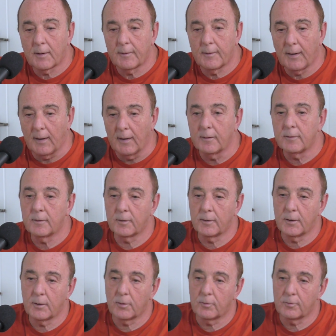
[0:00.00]
and
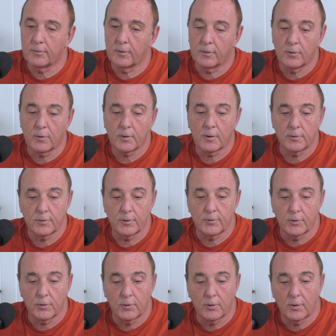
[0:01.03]
then there was a knock on
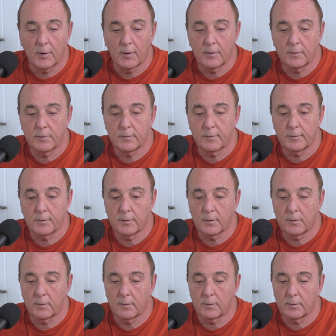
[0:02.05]
the door, and
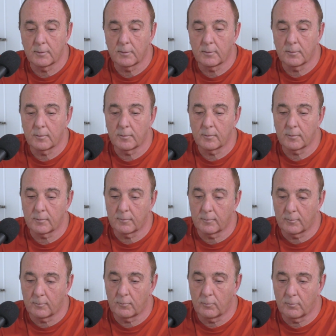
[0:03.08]
uh,
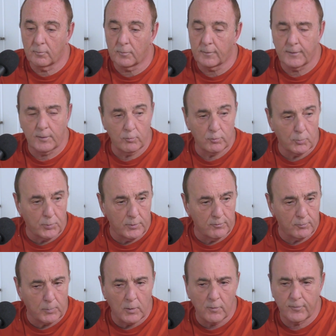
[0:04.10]
I think it was a
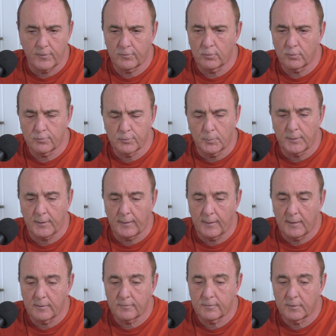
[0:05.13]
principal officer or
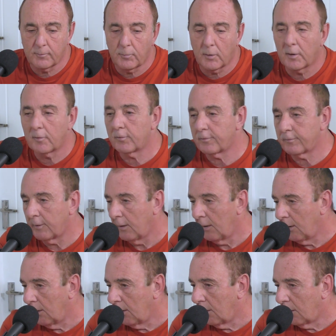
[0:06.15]
somebody there said, Myra's
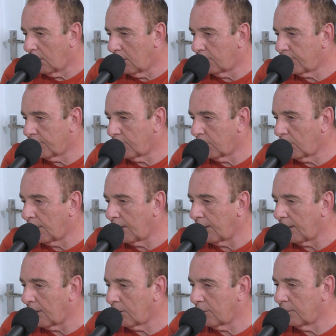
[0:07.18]
off on her
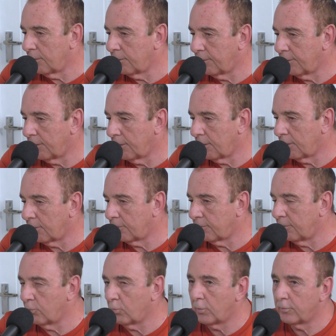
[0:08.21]
way out, and uh,
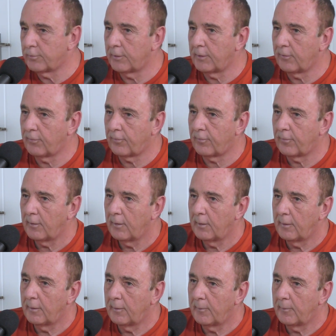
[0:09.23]
she's wondering if